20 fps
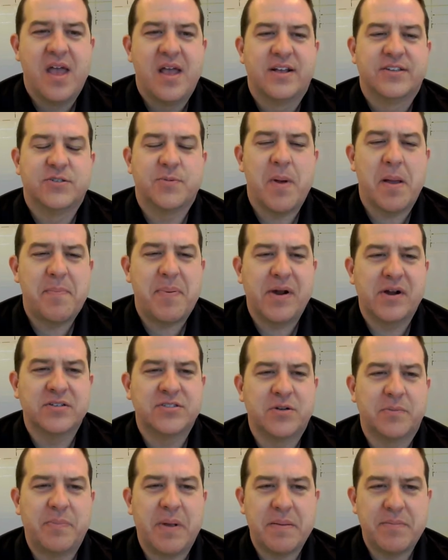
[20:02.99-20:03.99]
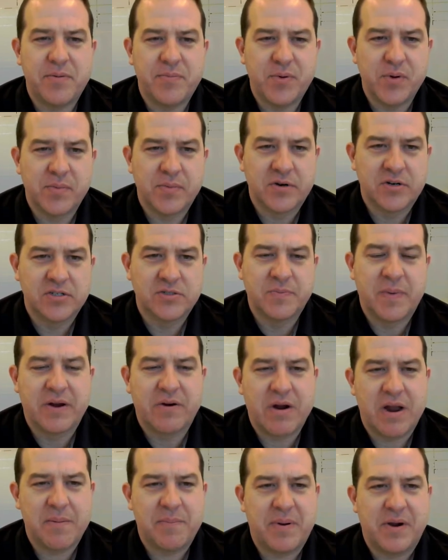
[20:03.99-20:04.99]
So my parents are baby boomers. My
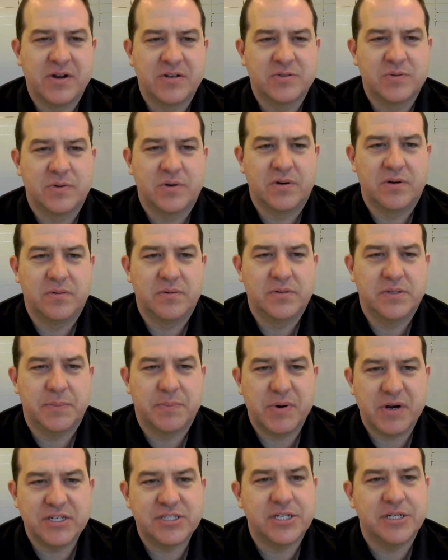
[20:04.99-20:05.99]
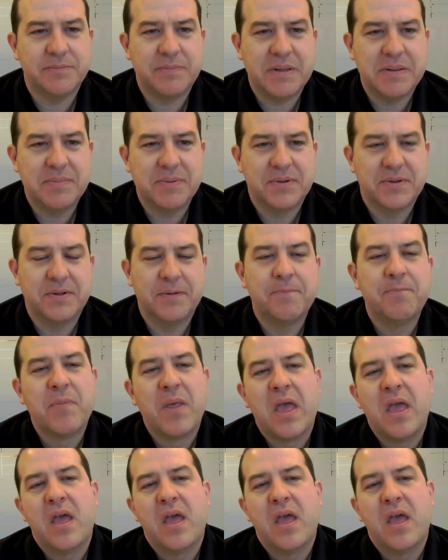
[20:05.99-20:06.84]
grandparents were Depression people.